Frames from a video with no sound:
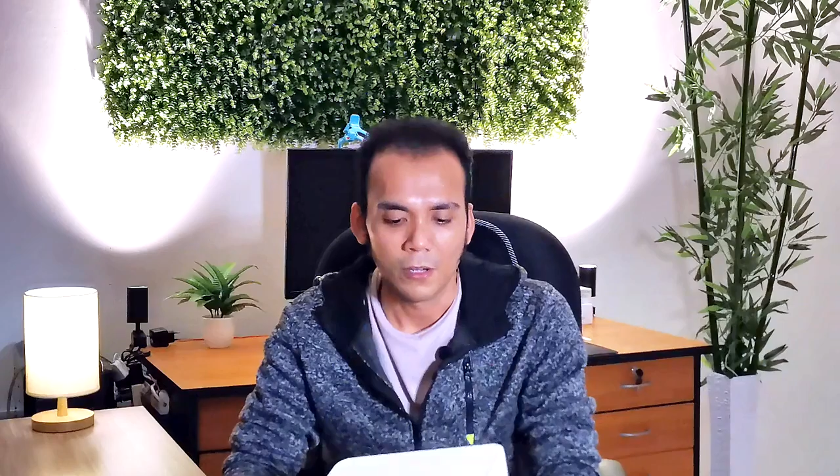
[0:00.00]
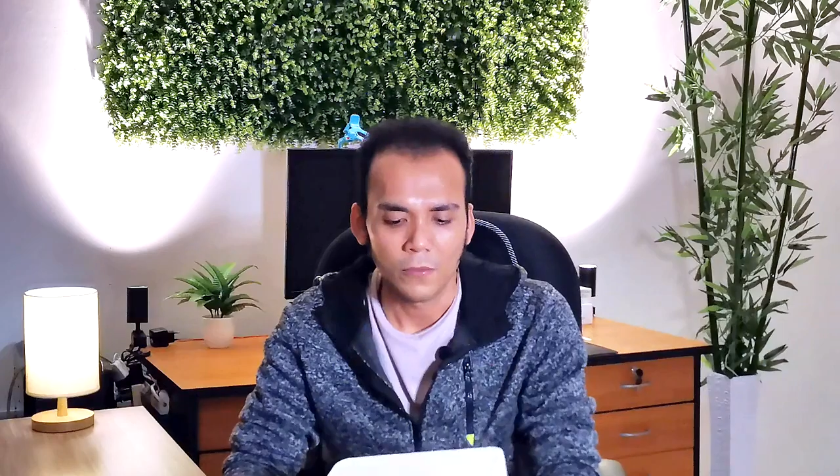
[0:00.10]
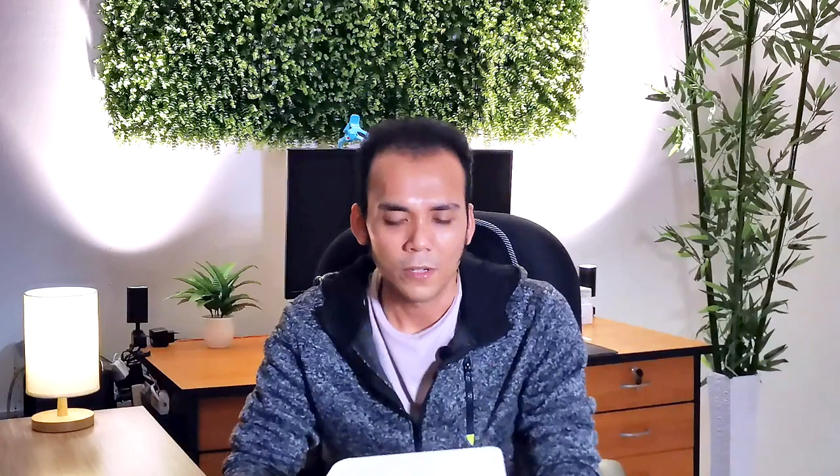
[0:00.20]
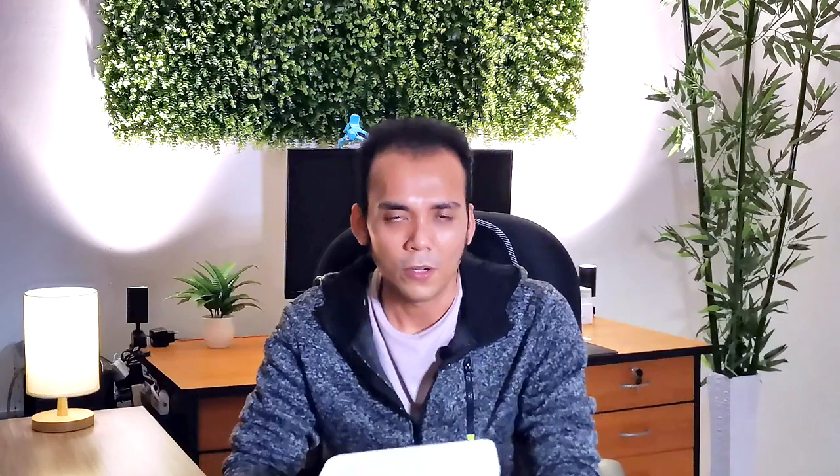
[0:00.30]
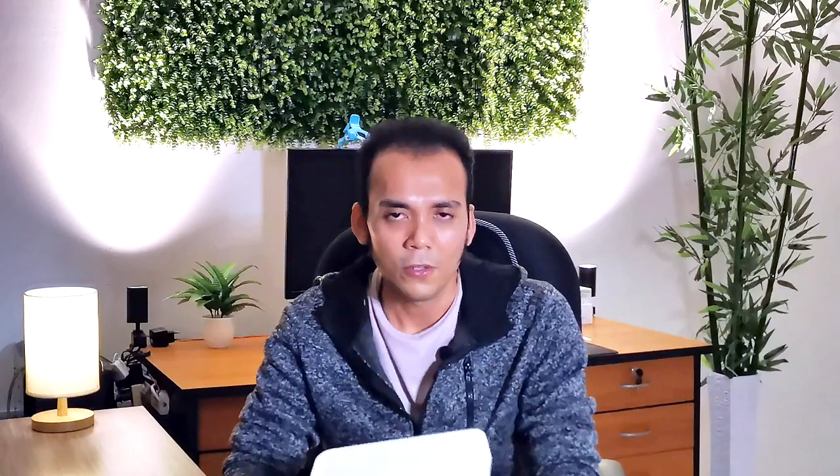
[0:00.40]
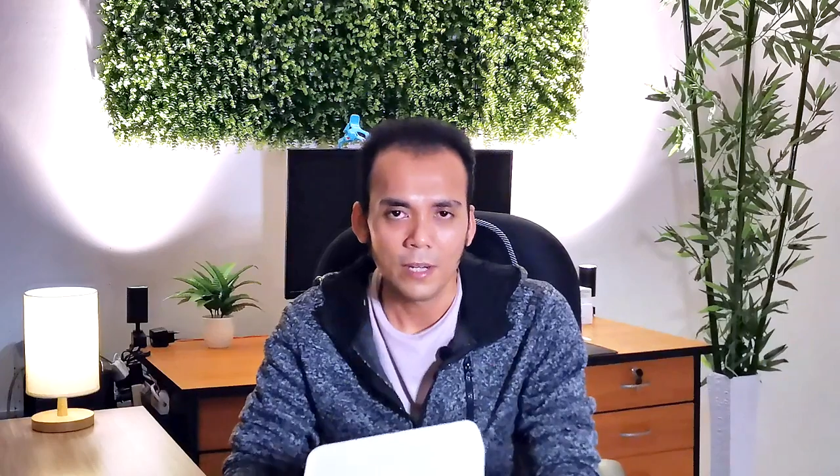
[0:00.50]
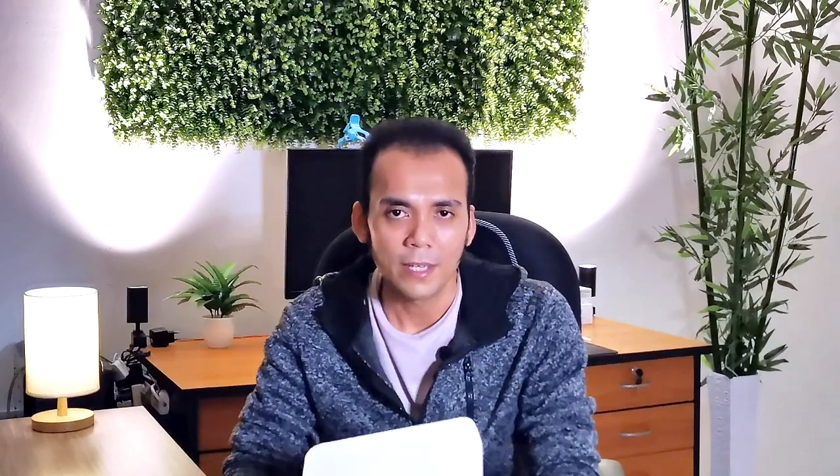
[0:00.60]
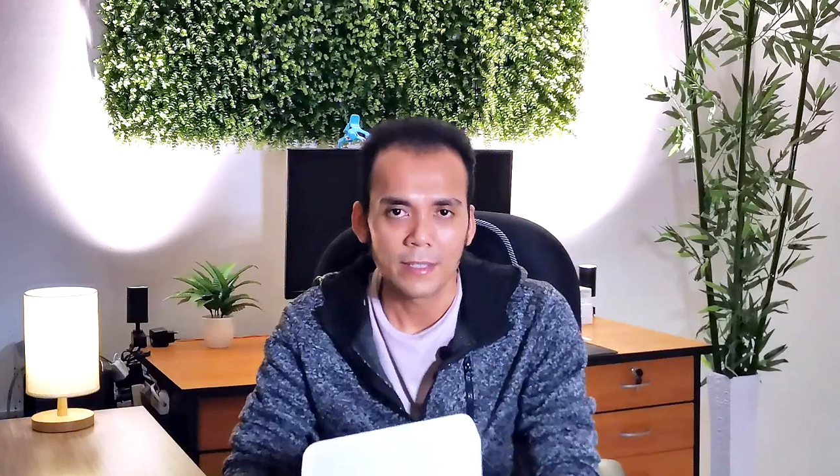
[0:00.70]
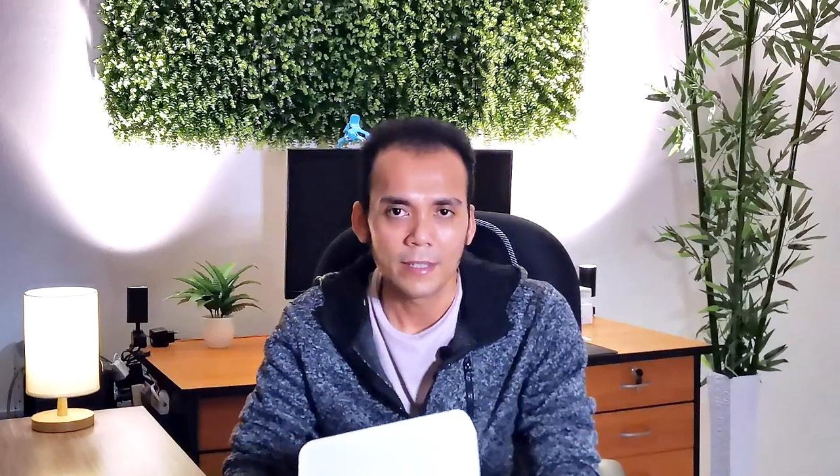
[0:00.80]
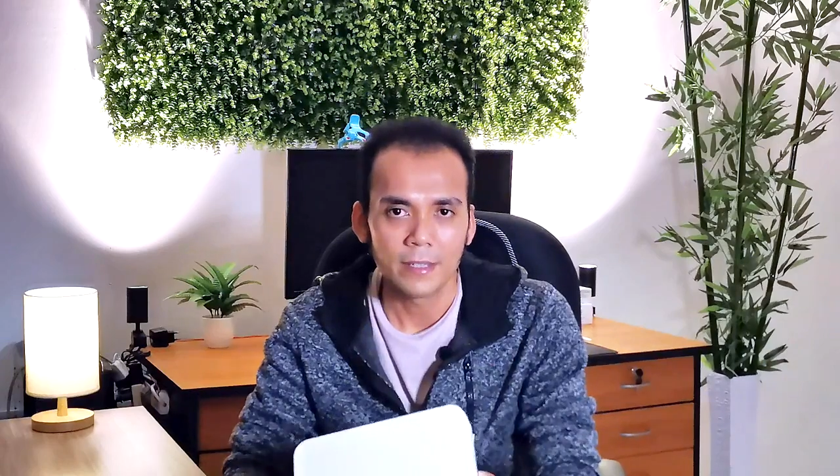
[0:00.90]
Overall,
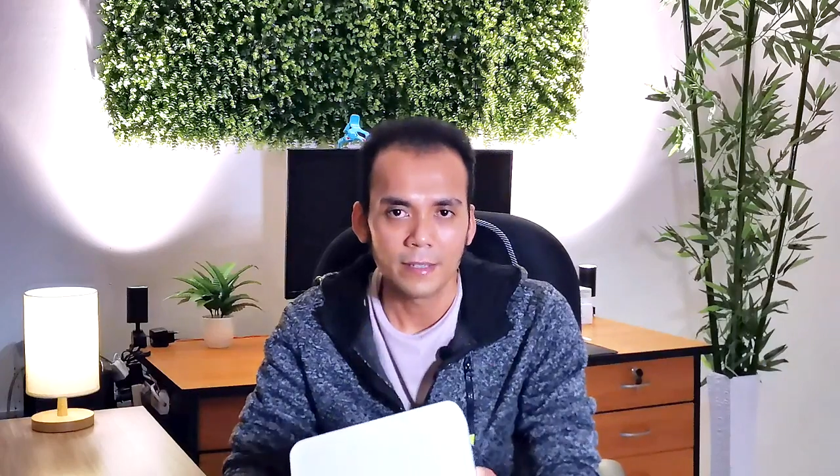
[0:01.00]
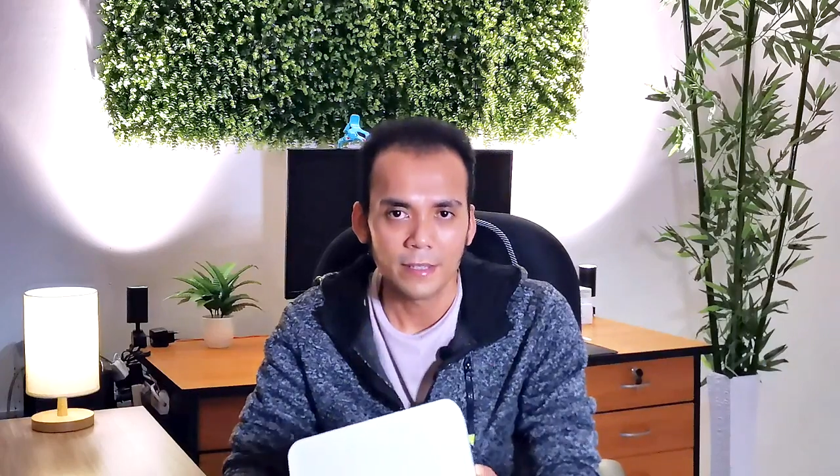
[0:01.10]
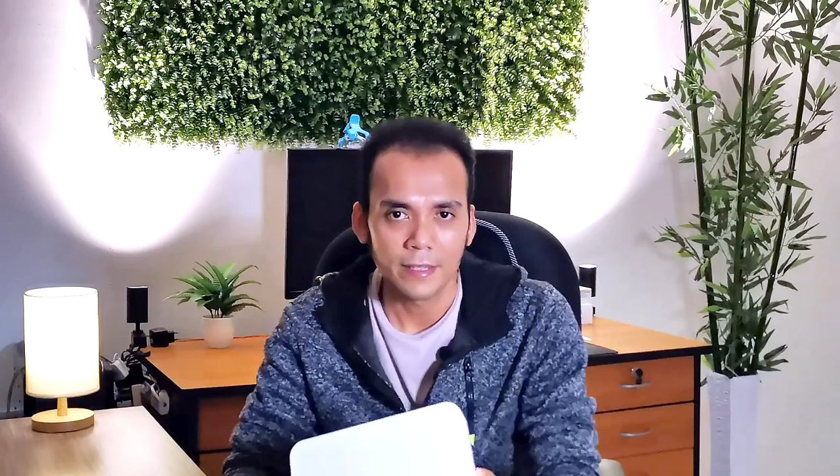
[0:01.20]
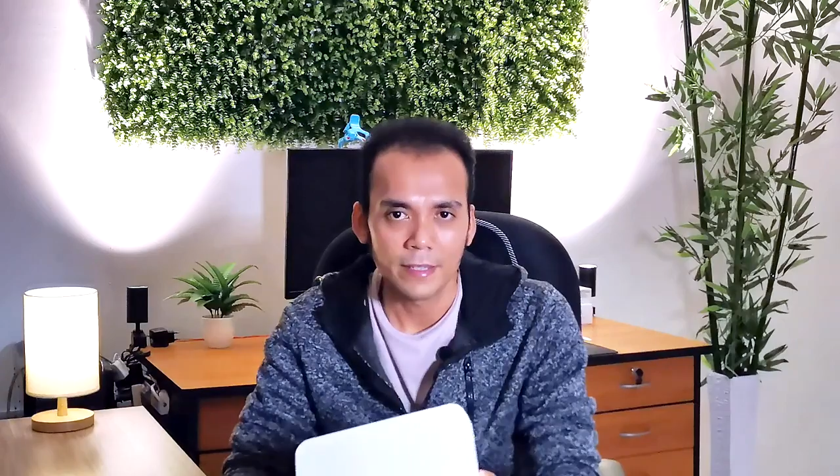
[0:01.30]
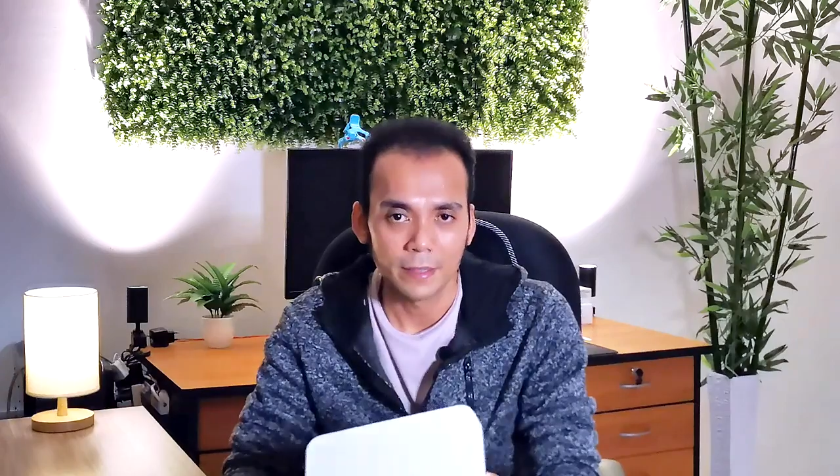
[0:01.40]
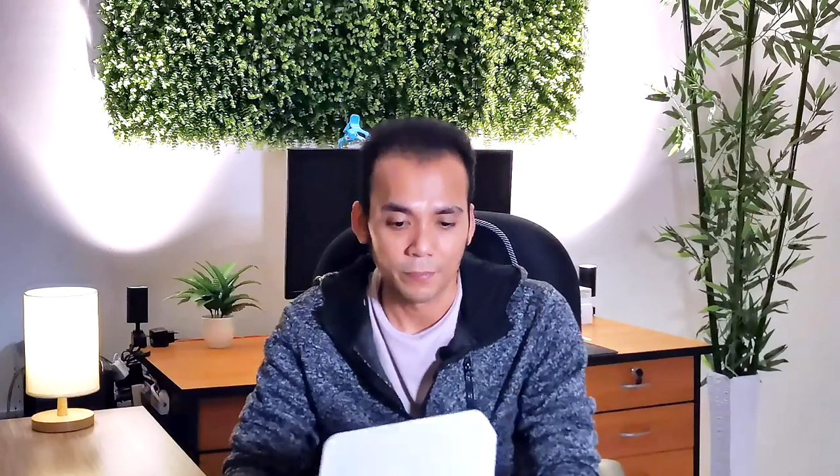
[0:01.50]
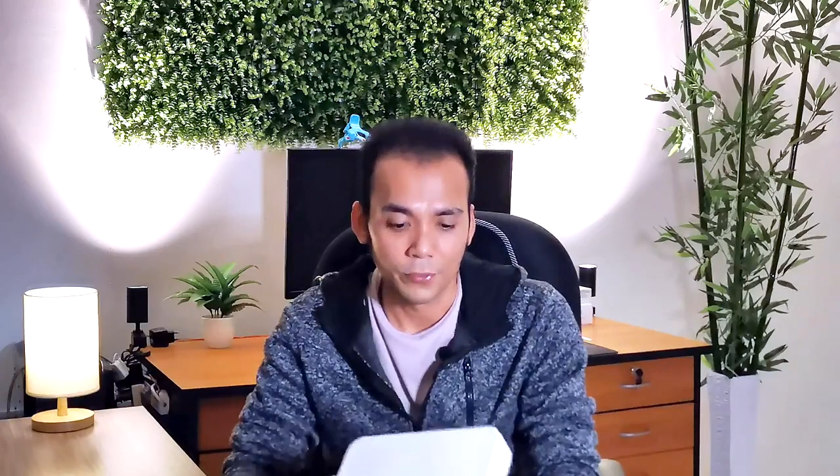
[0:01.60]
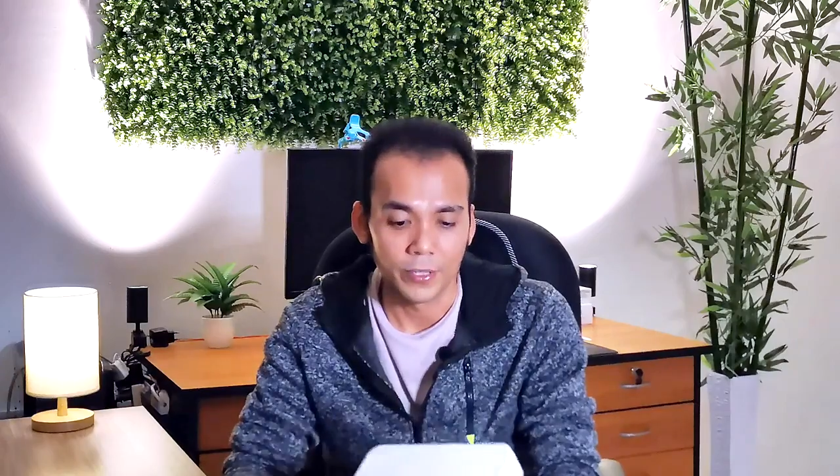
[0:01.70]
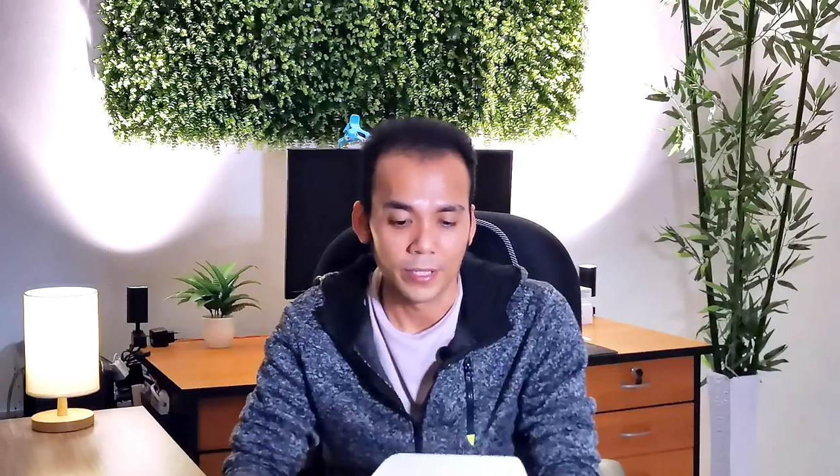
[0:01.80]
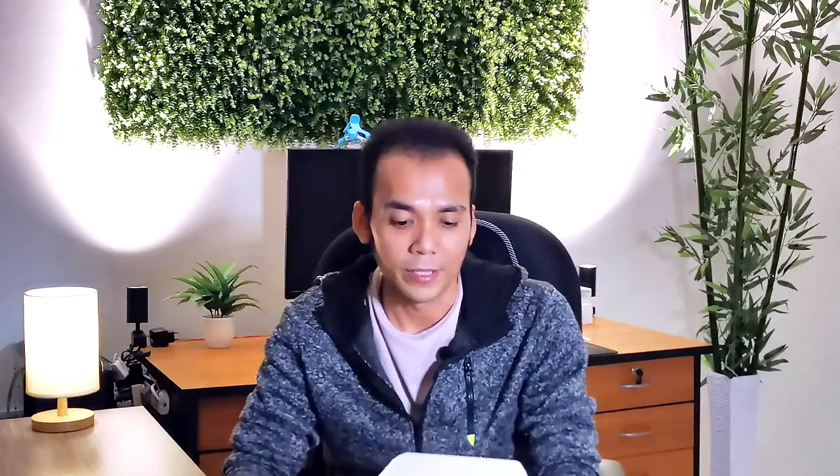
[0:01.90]
I think this is a
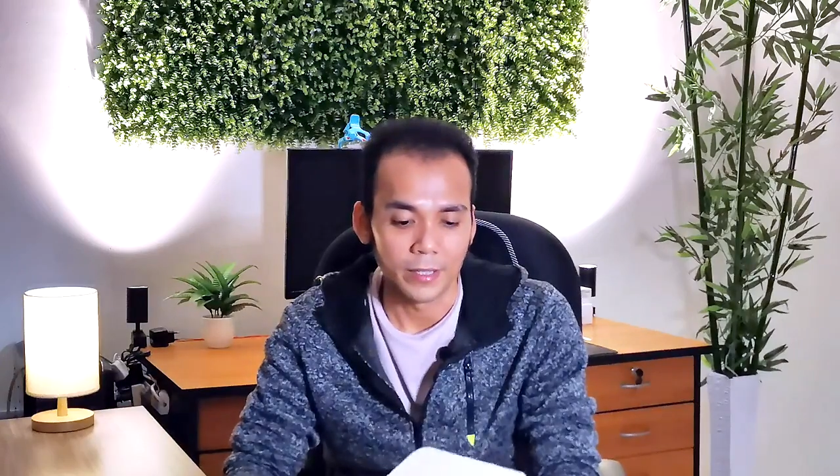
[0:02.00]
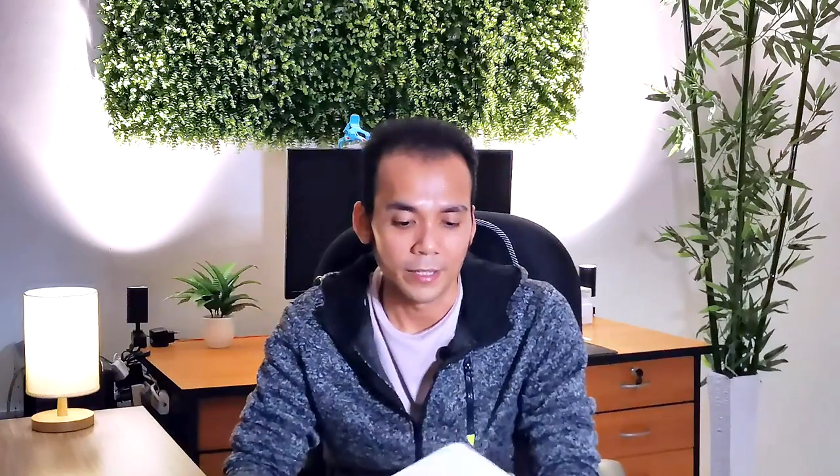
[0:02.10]
pretty